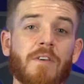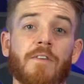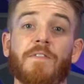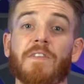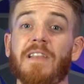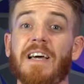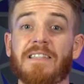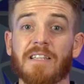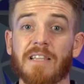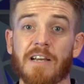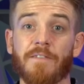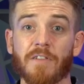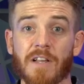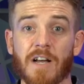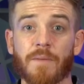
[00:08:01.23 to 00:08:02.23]
If you'd like to
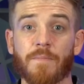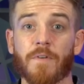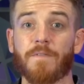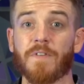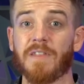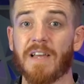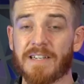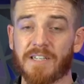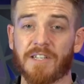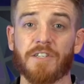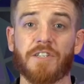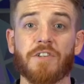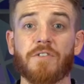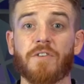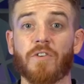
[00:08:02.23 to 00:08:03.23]
level up, if you'd like to
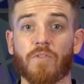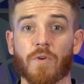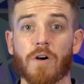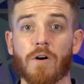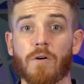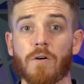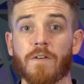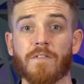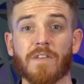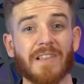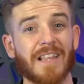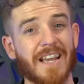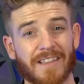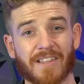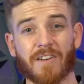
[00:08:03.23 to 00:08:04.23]
continue to grow, if you
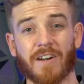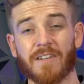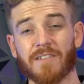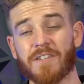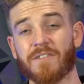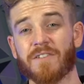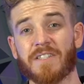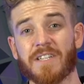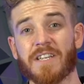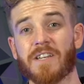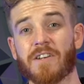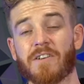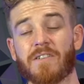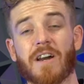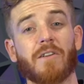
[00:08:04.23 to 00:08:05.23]
like the content you're seeing
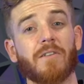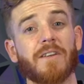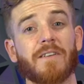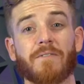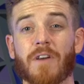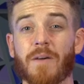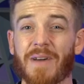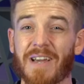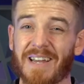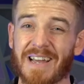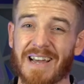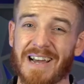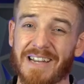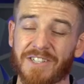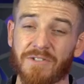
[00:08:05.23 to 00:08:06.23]
here, not only am I
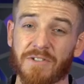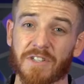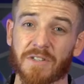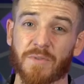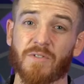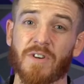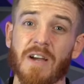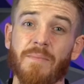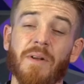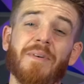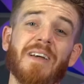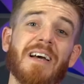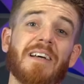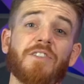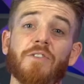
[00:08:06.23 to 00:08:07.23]
gonna ask you to subscribe, but I'm
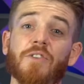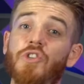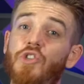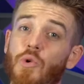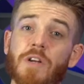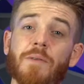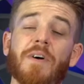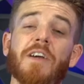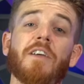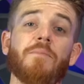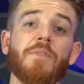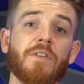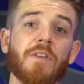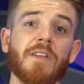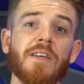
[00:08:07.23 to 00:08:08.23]
gonna ask you to join my
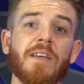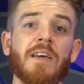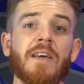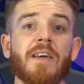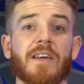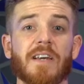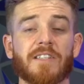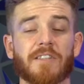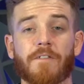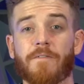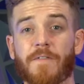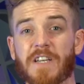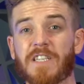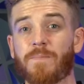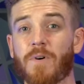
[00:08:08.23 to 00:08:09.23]
community. It's on
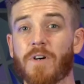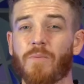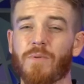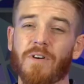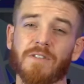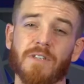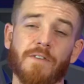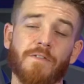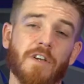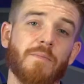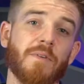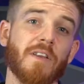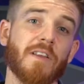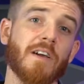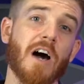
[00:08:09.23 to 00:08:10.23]
Facebook. We also have a
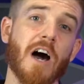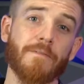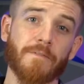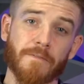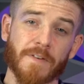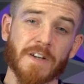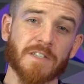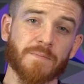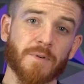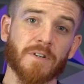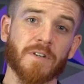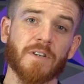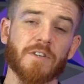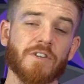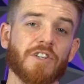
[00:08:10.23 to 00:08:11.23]
community off of
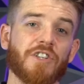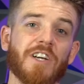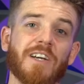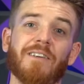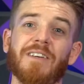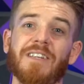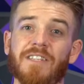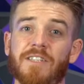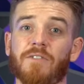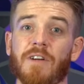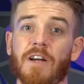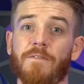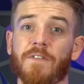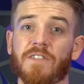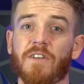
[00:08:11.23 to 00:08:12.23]
Facebook. You can check out
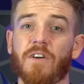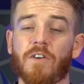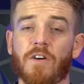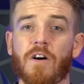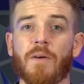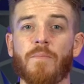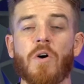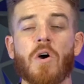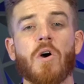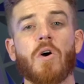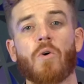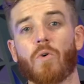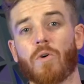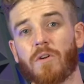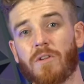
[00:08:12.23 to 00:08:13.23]
instagraphics.com
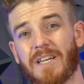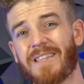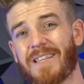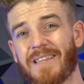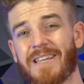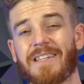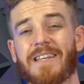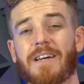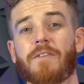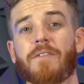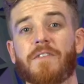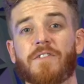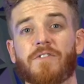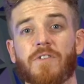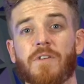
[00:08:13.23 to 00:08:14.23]
or click the link down in
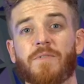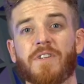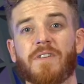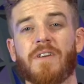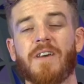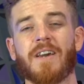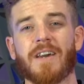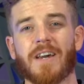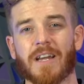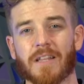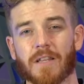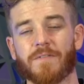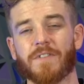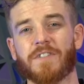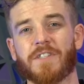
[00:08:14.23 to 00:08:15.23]
the description.
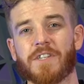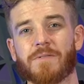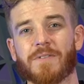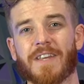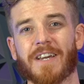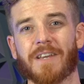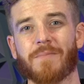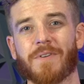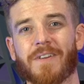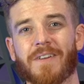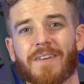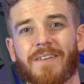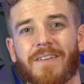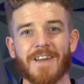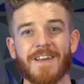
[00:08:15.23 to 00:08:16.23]
I'd love to see you in that community.